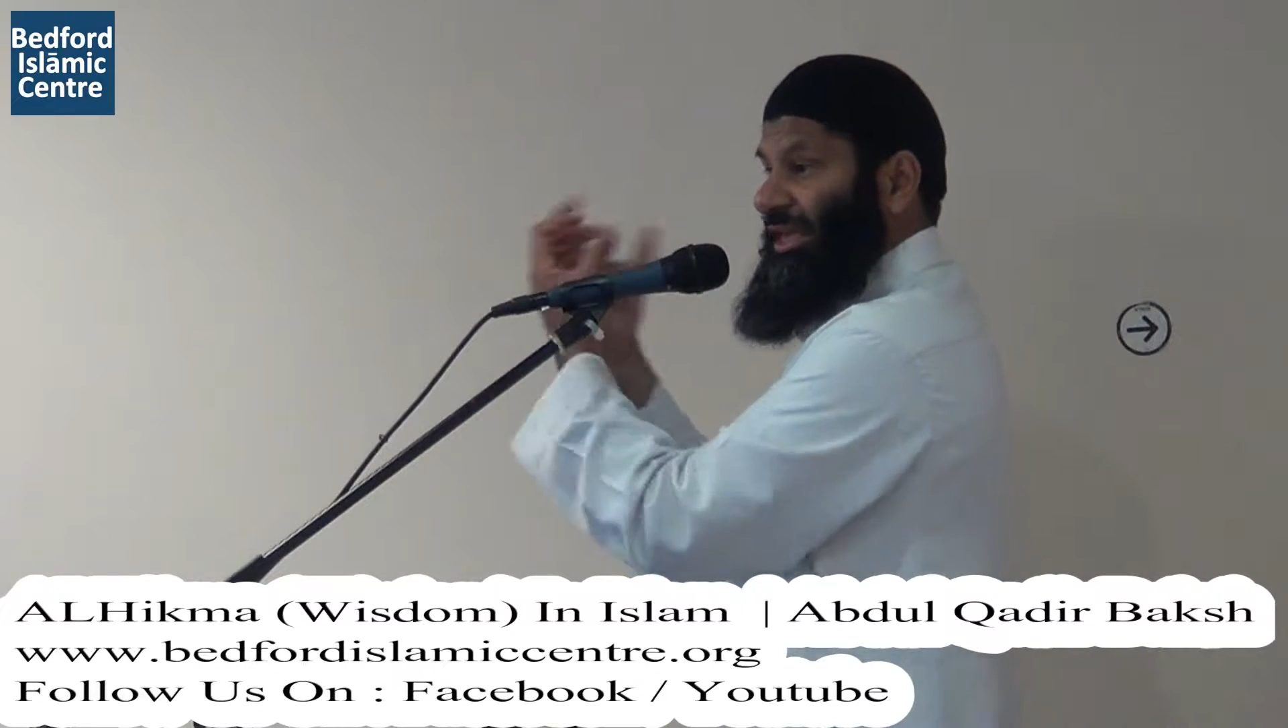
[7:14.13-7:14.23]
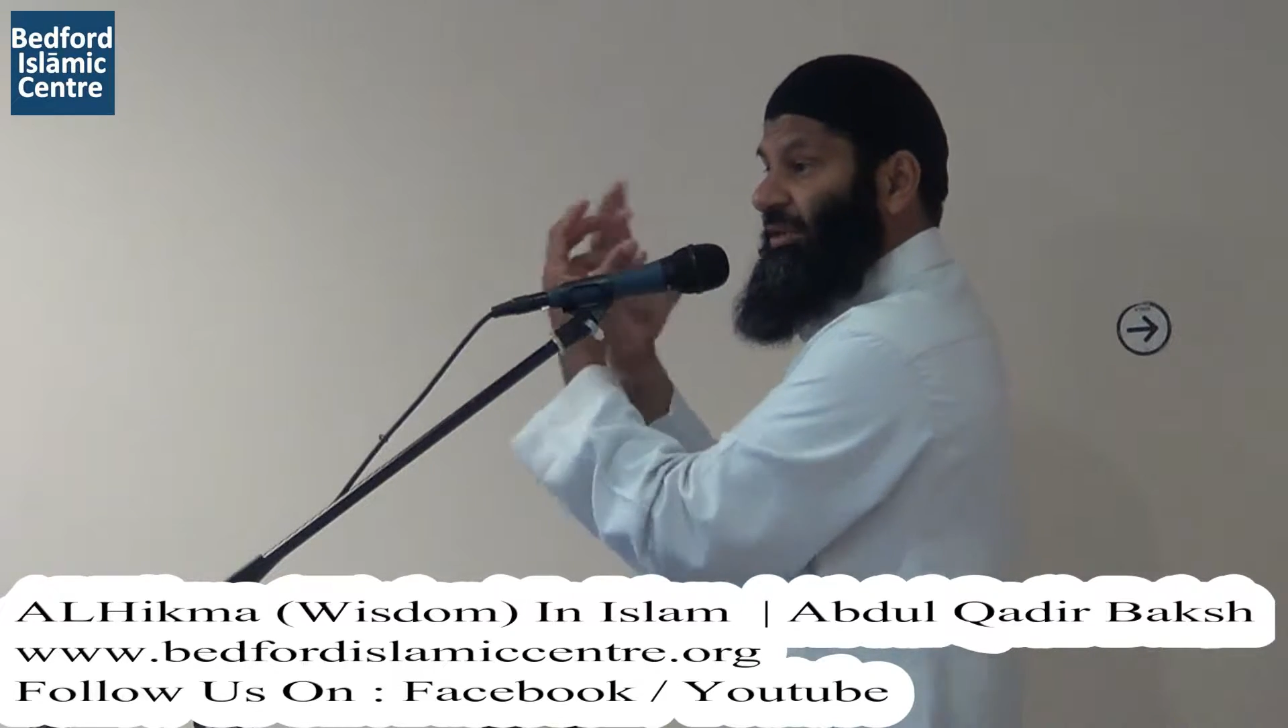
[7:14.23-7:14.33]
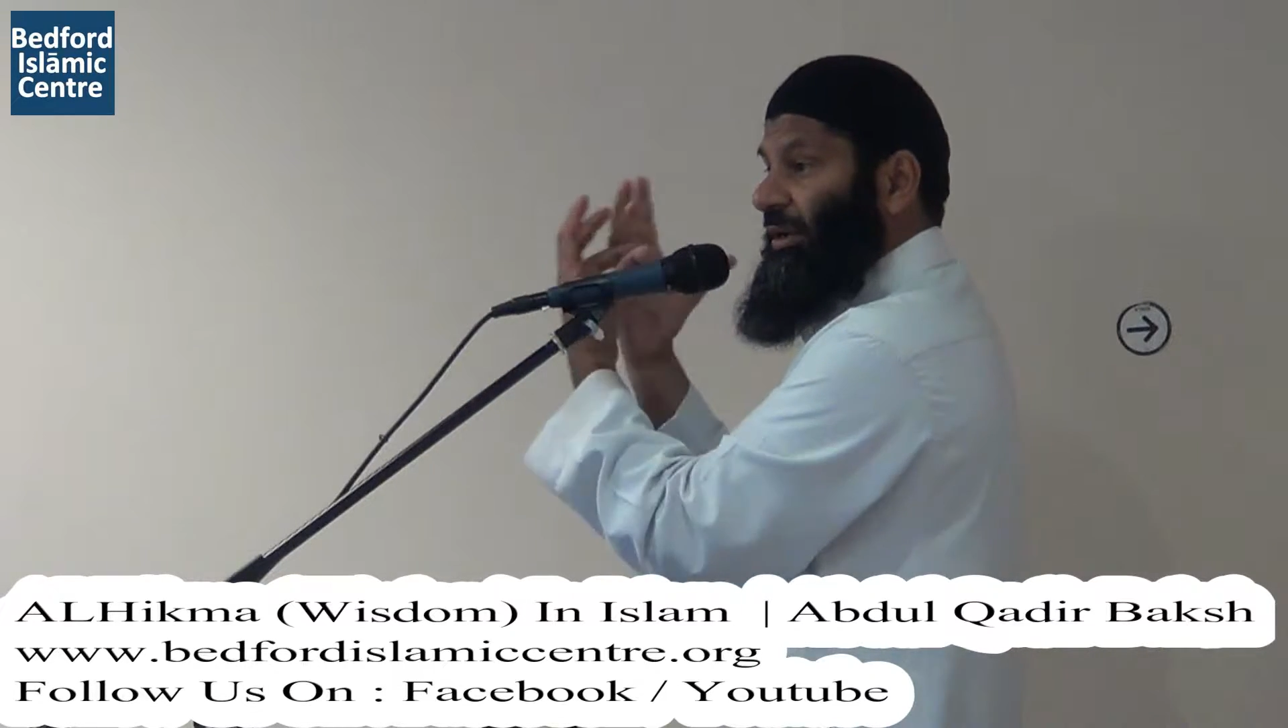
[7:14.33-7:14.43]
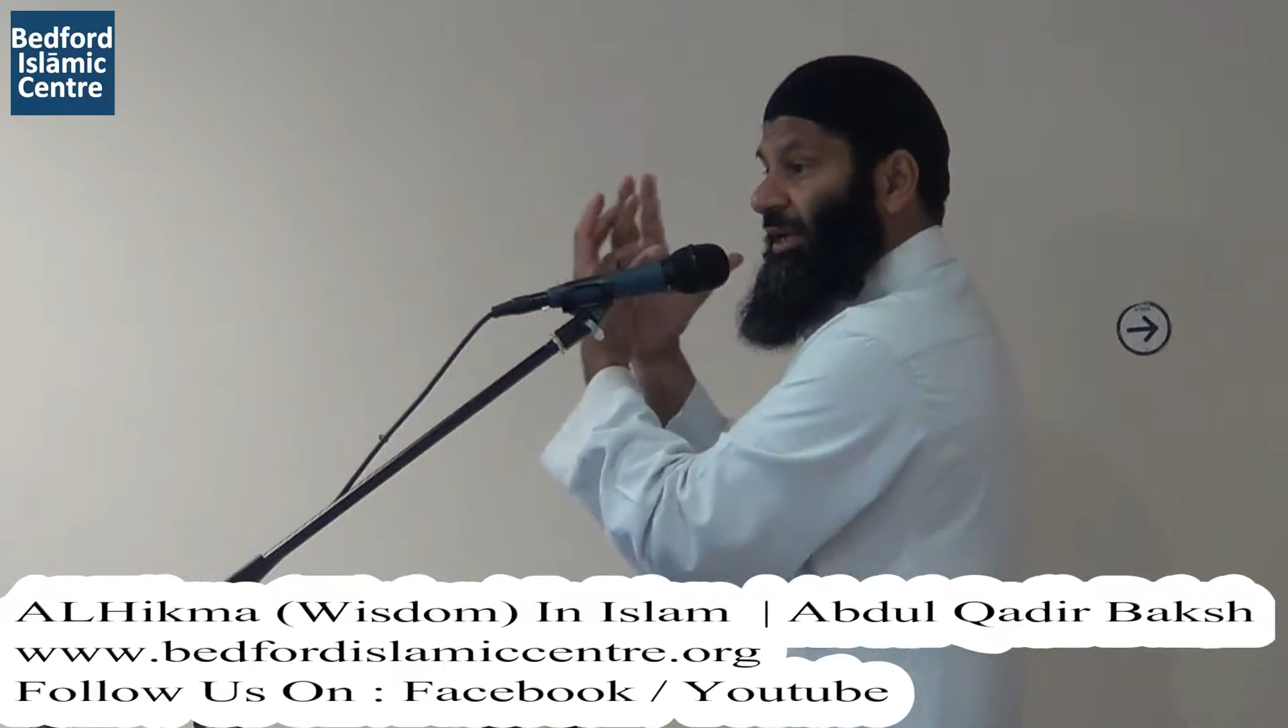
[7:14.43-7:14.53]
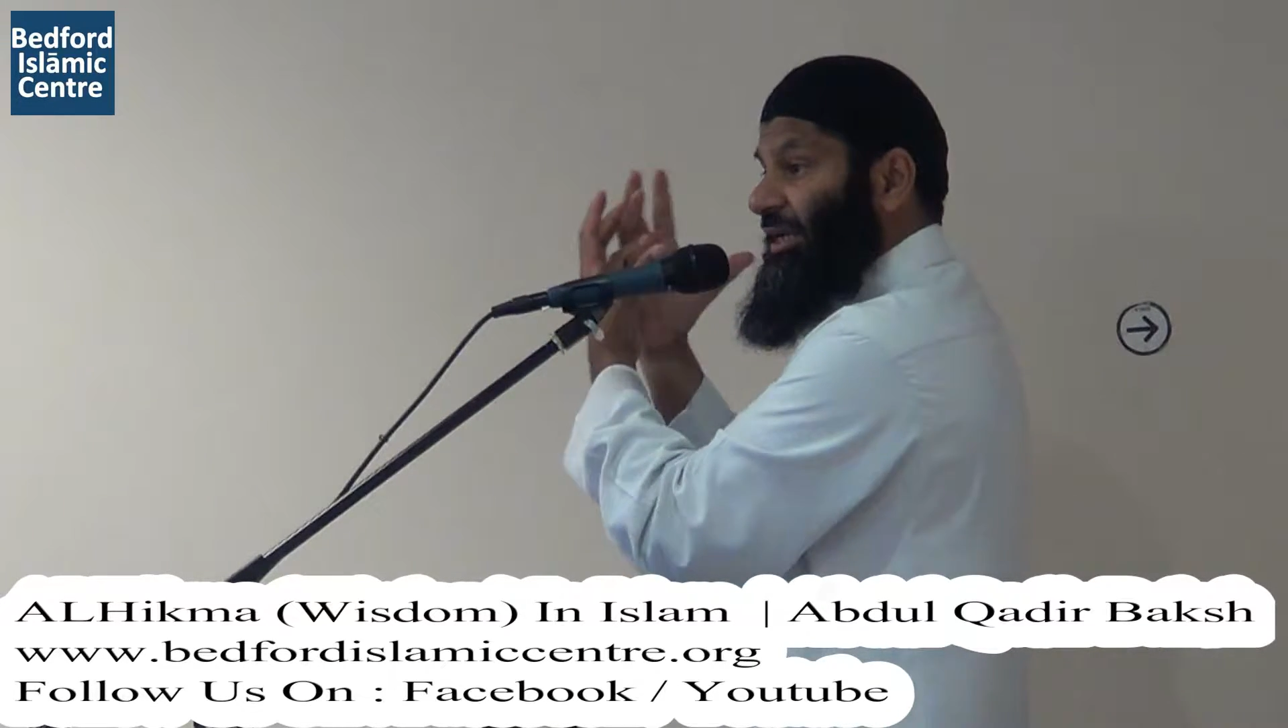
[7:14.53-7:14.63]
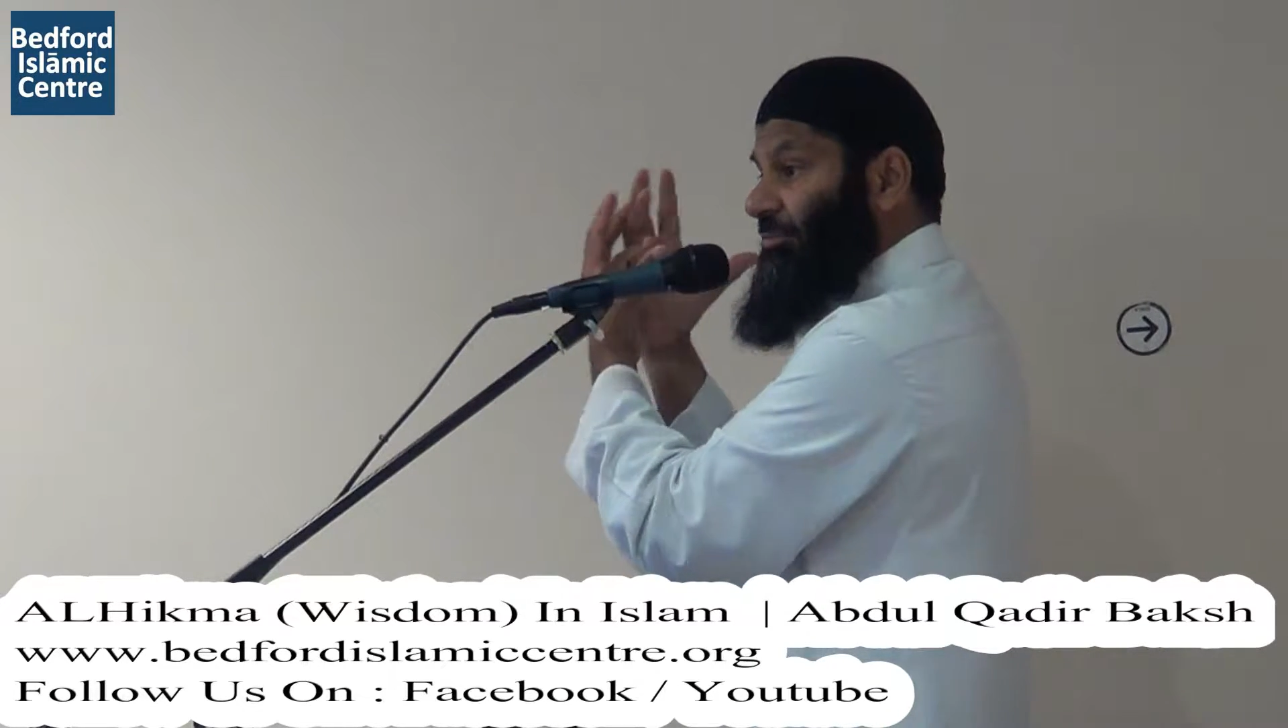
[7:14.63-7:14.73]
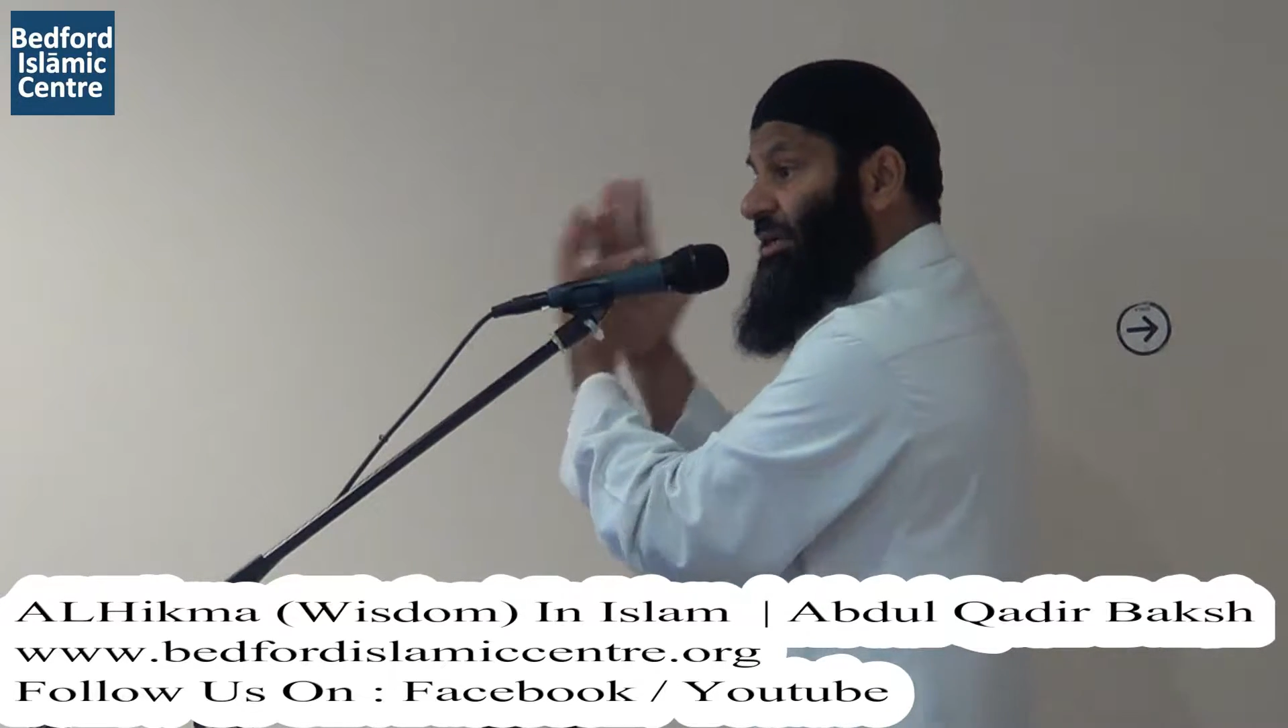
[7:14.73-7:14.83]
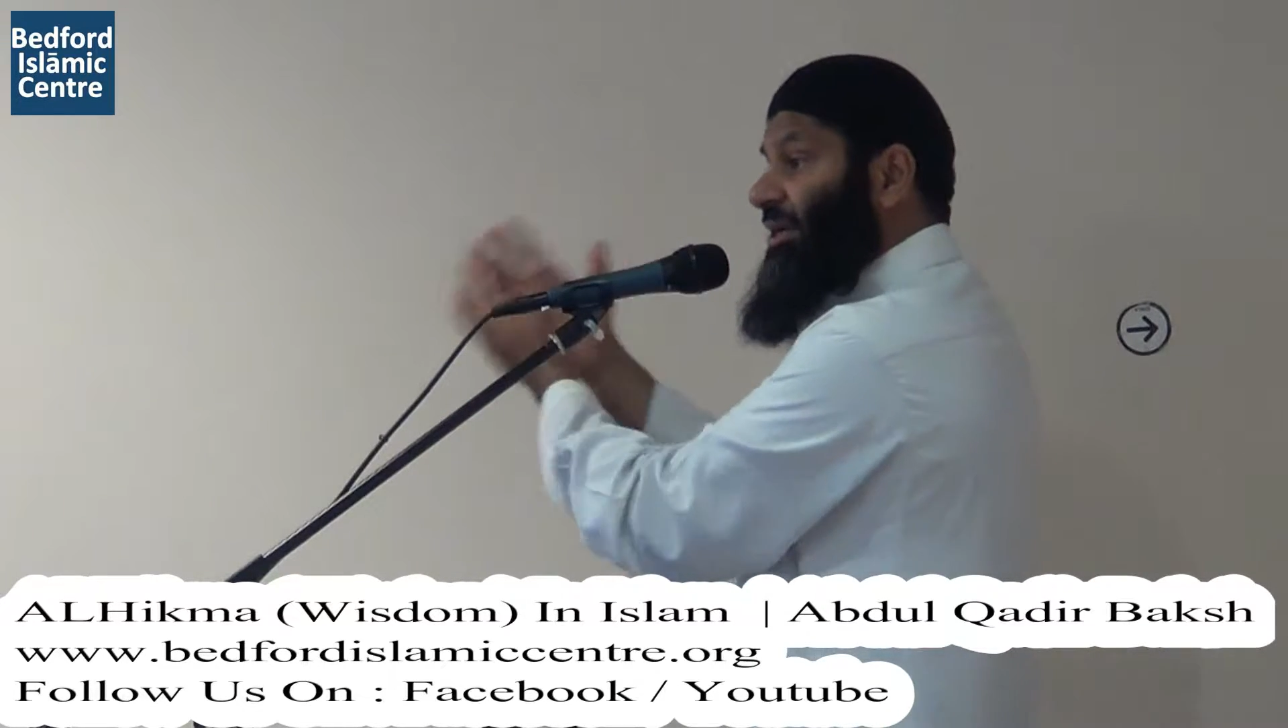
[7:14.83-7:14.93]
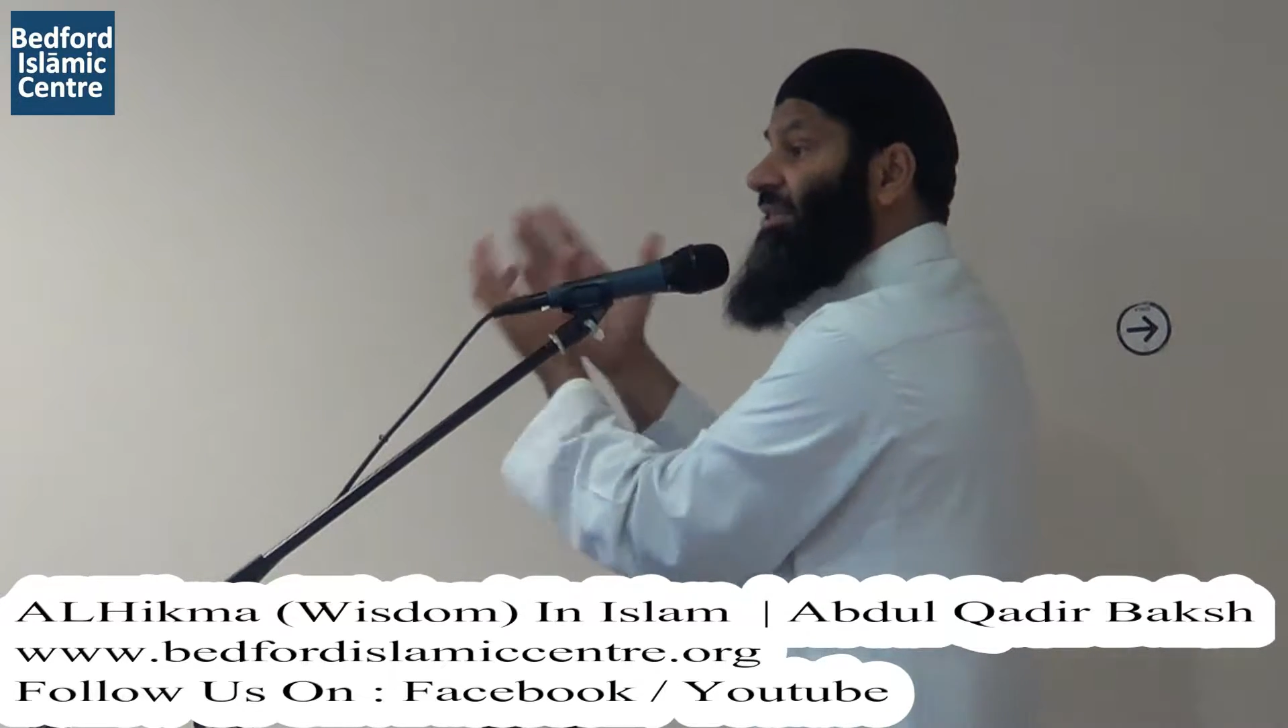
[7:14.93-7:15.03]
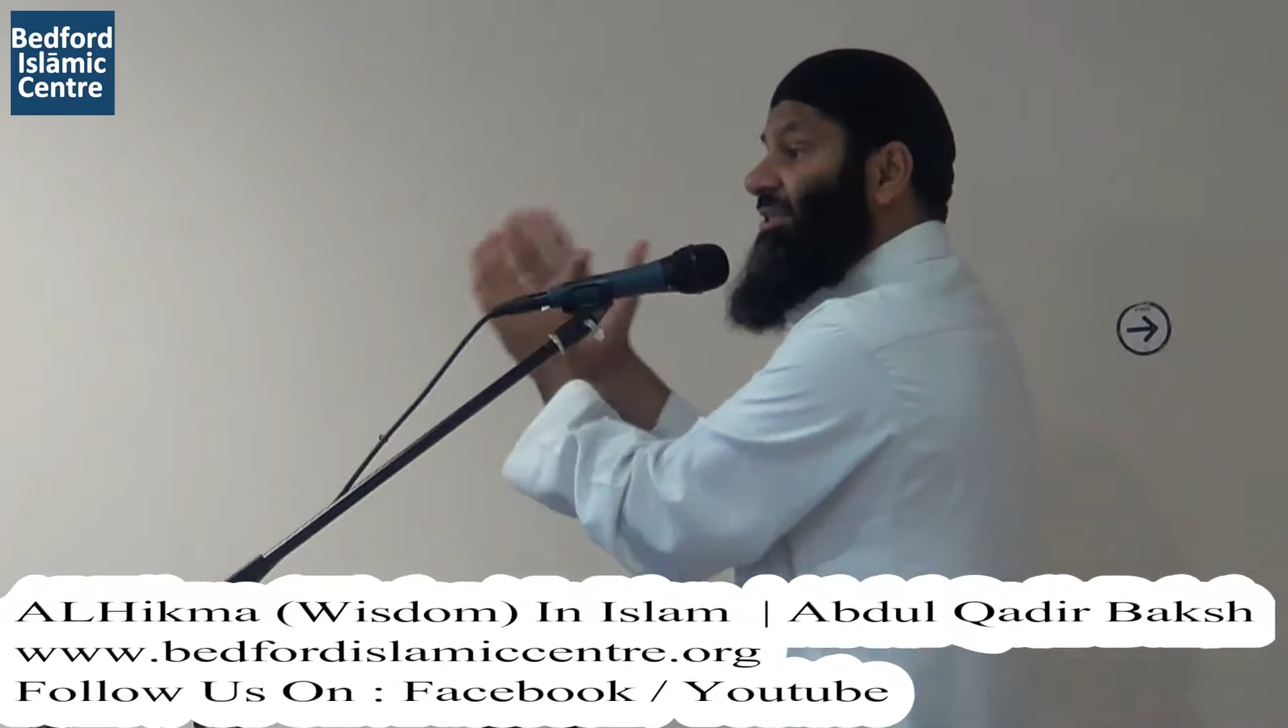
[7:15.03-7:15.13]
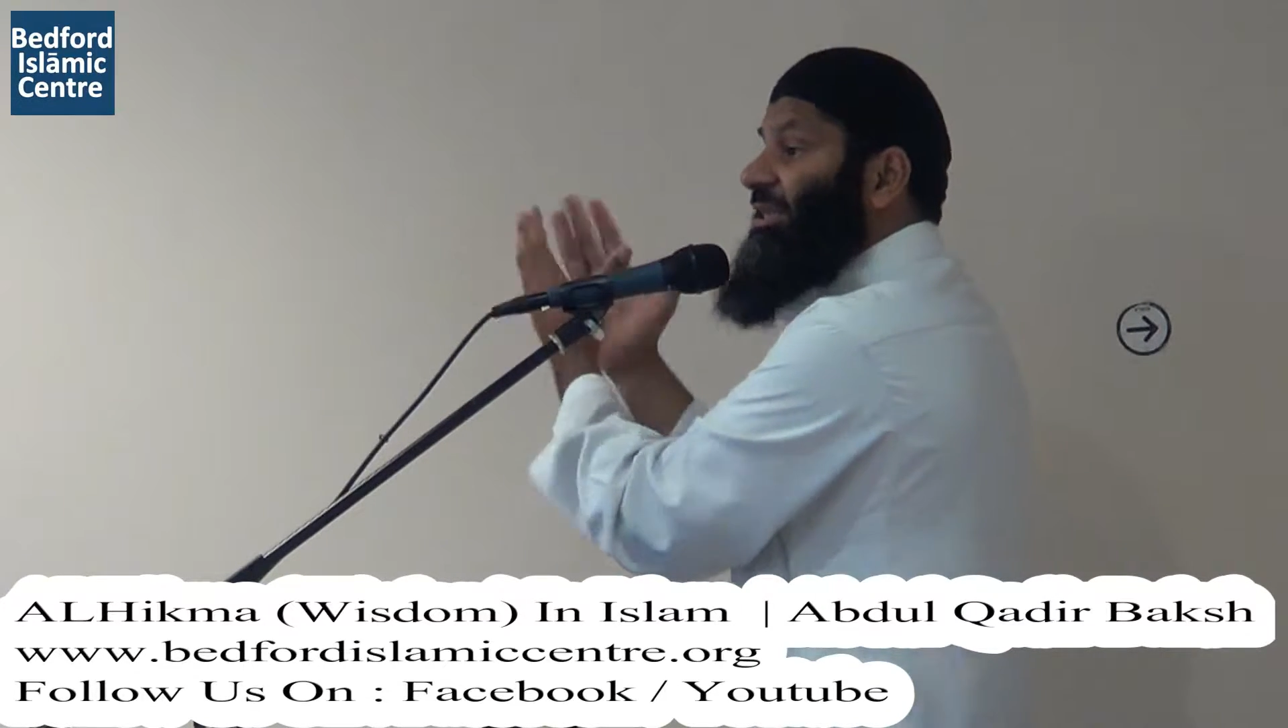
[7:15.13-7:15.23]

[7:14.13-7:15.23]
hikmah ilmiya is